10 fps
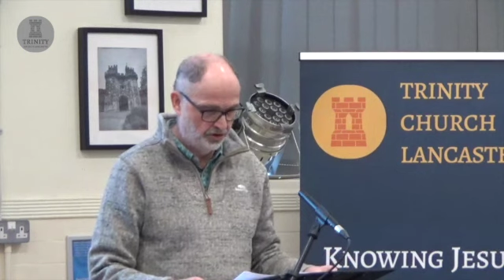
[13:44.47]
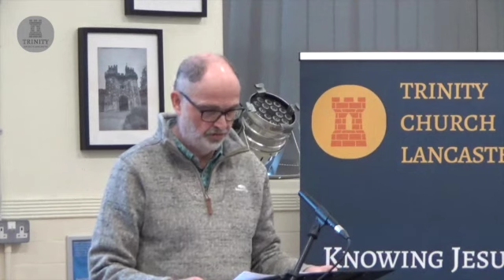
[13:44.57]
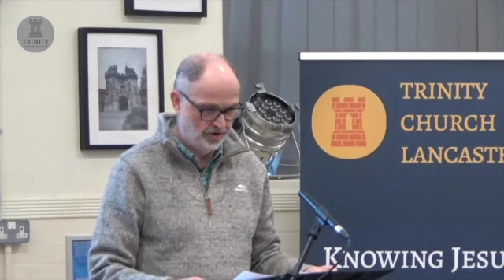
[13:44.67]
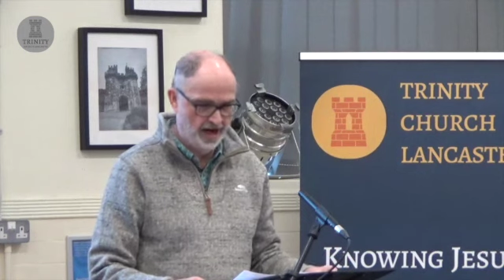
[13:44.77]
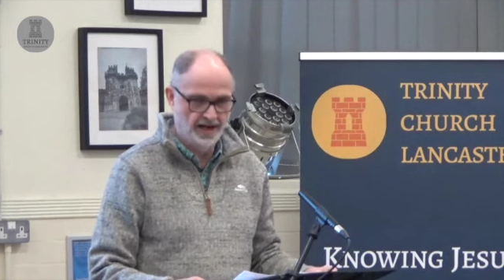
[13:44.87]

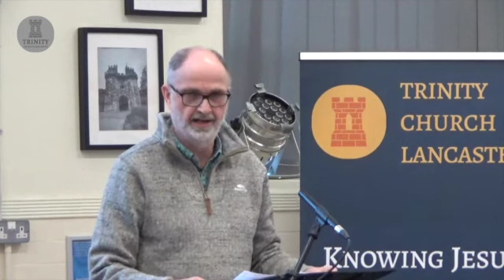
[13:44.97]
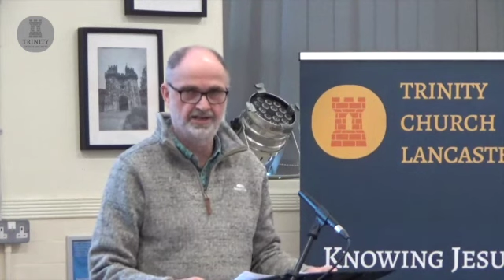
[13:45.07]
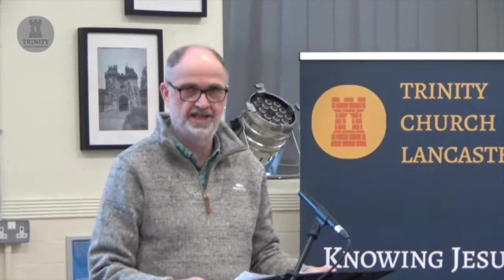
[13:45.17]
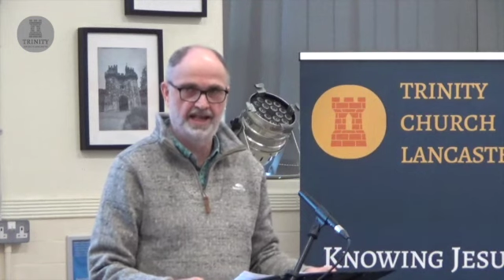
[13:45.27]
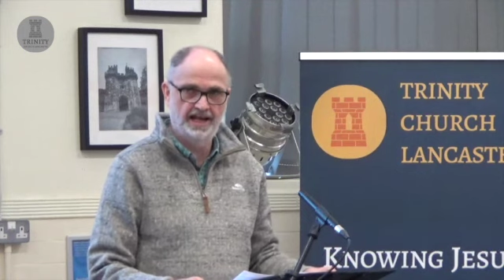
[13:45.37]

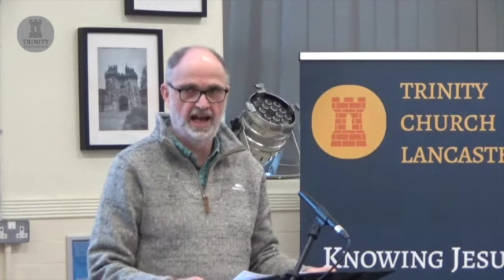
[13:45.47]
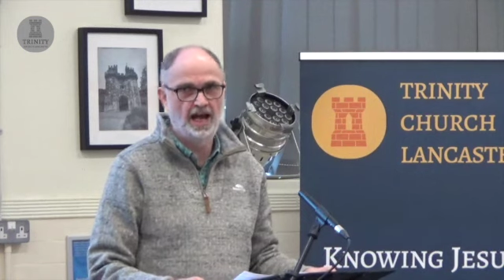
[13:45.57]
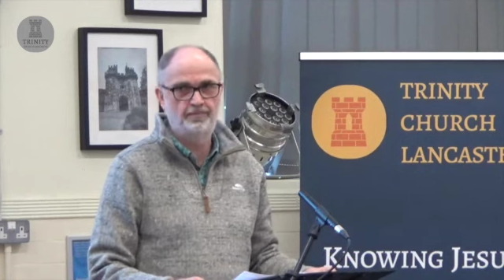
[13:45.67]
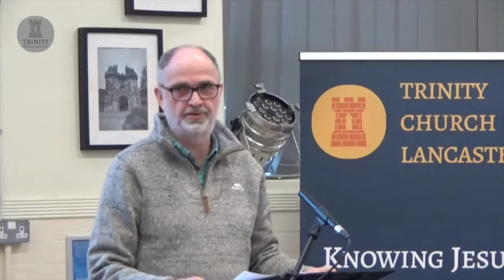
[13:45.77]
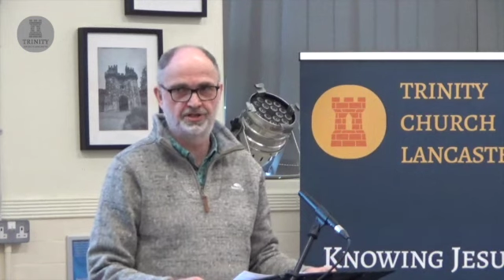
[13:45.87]
reigns in
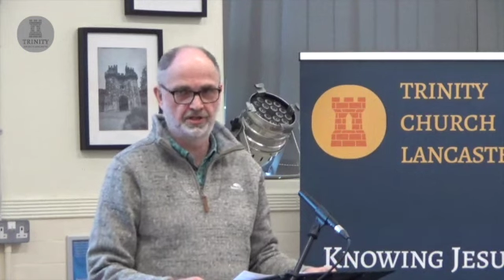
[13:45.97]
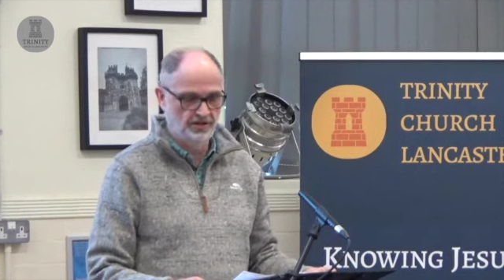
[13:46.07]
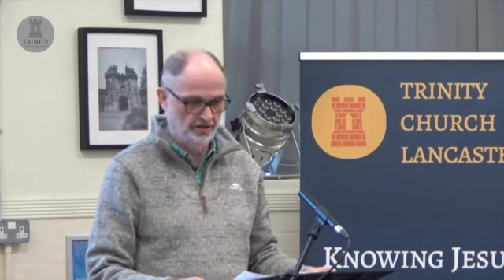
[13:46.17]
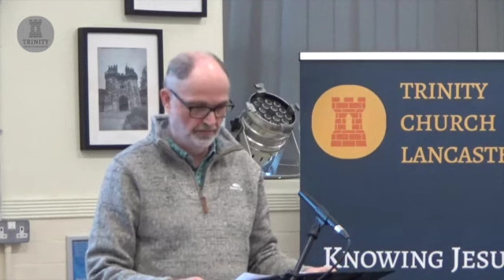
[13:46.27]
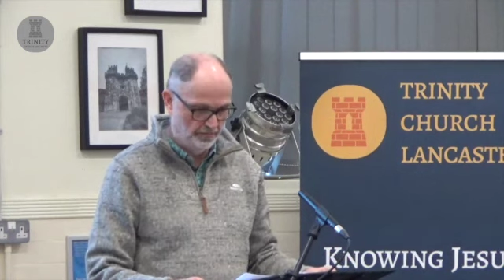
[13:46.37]

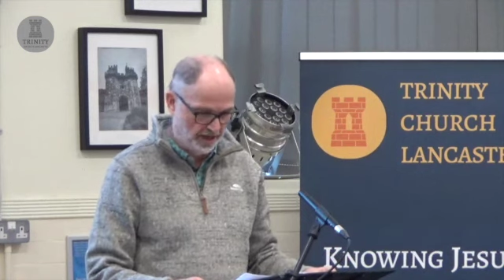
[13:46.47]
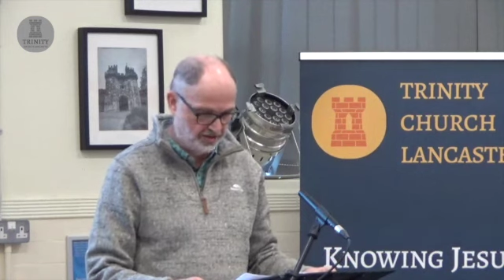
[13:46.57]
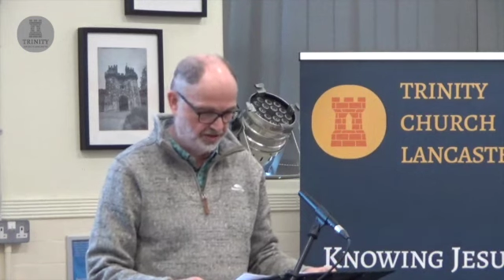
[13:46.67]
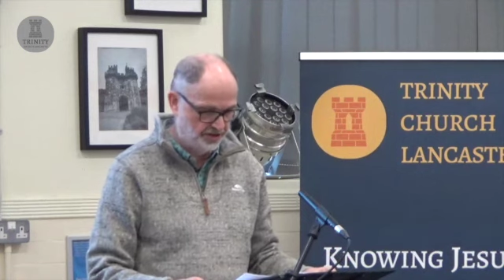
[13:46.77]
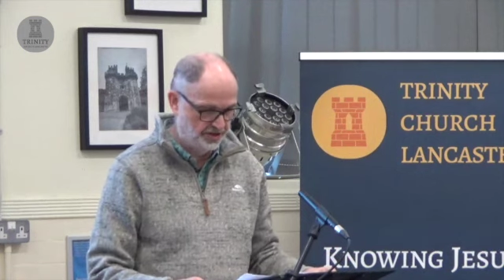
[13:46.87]
absolute
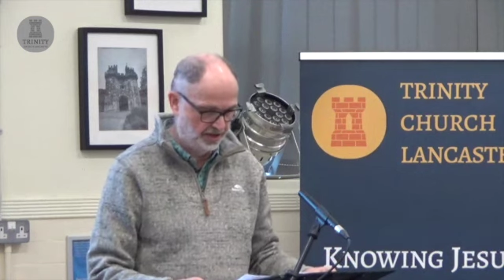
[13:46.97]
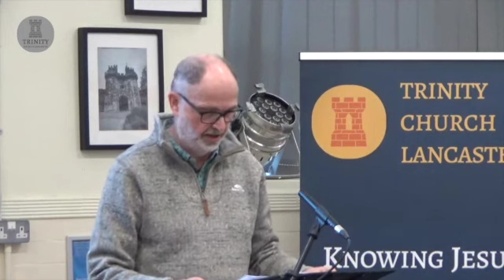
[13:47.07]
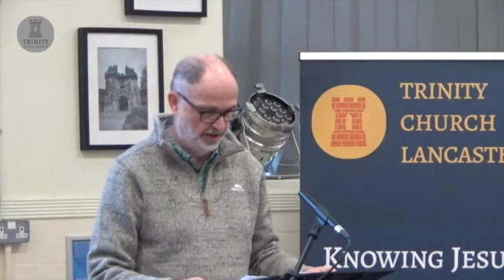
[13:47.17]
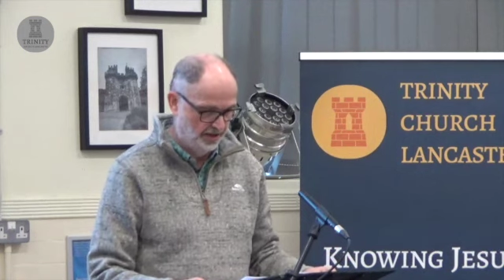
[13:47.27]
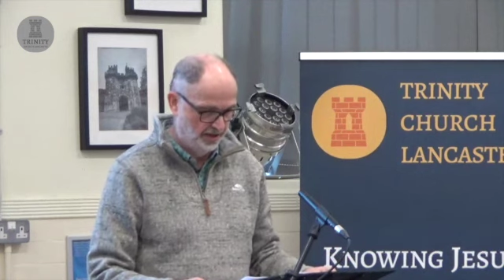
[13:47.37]
majesty
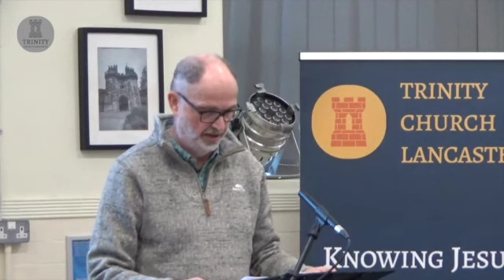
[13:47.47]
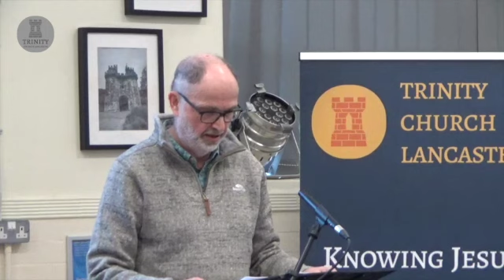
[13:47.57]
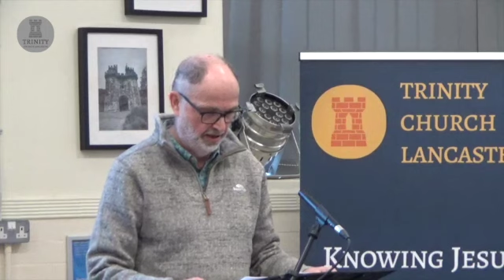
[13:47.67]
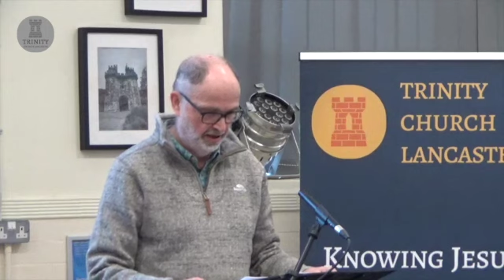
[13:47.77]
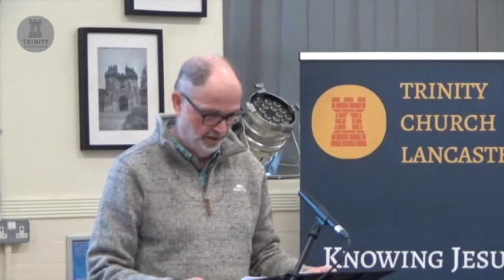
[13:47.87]

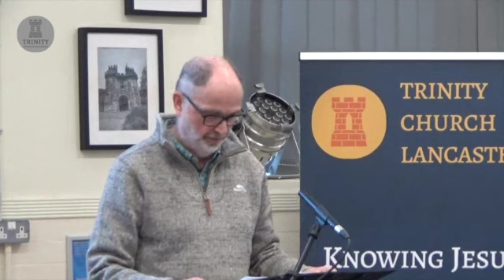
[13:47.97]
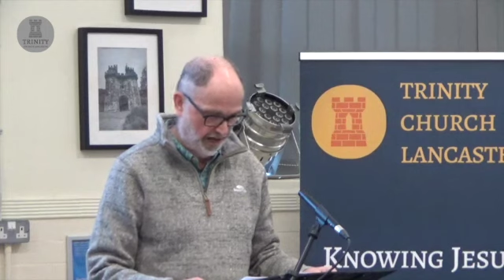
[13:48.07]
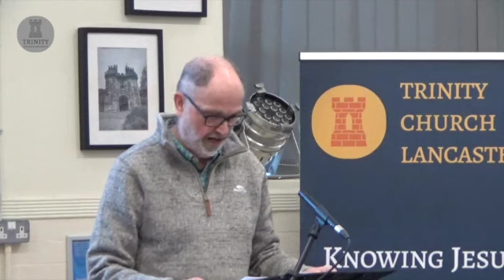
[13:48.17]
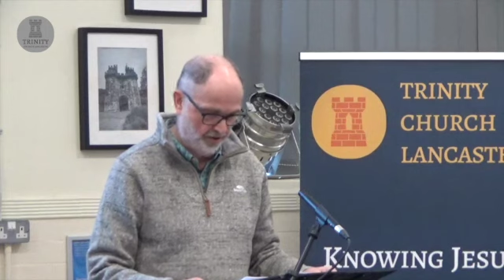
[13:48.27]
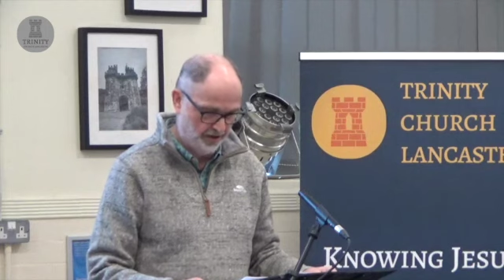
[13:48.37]
and
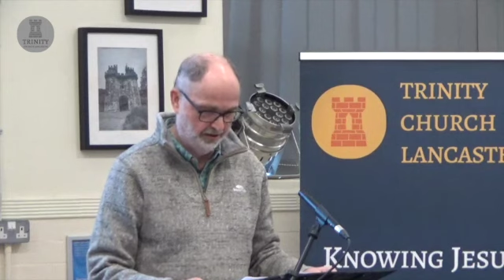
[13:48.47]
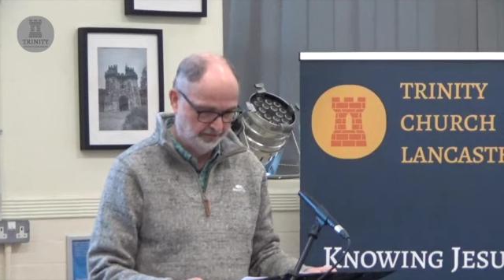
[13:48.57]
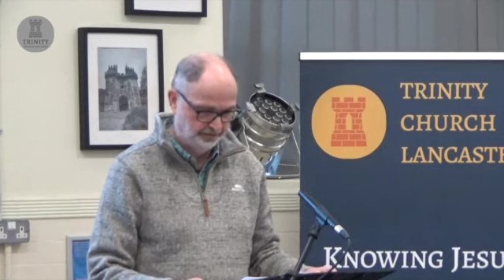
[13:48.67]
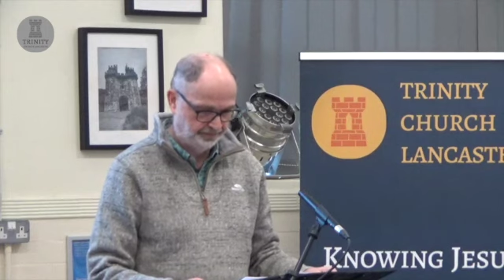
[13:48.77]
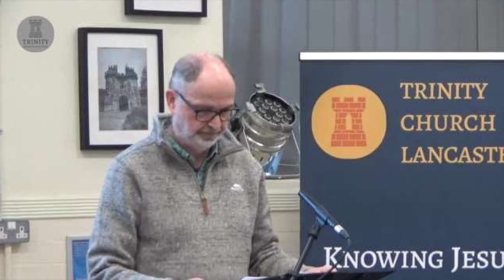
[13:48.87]
power.
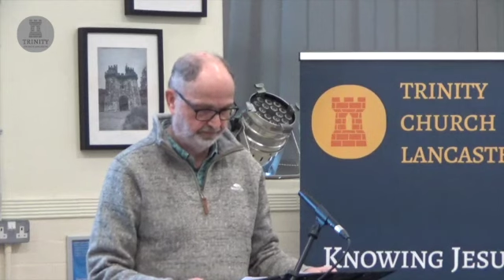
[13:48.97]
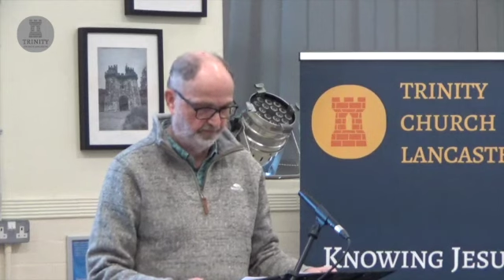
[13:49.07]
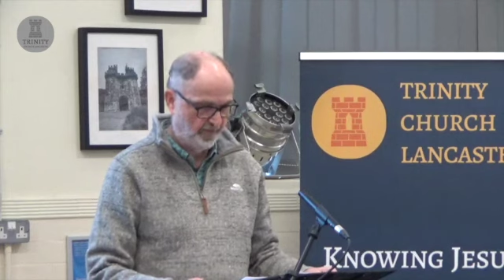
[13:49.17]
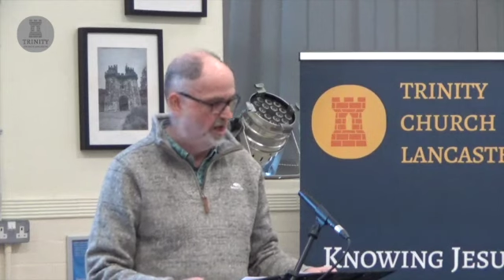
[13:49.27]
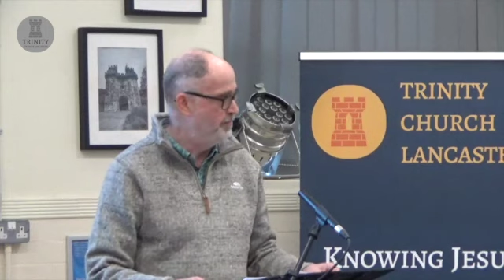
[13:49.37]
And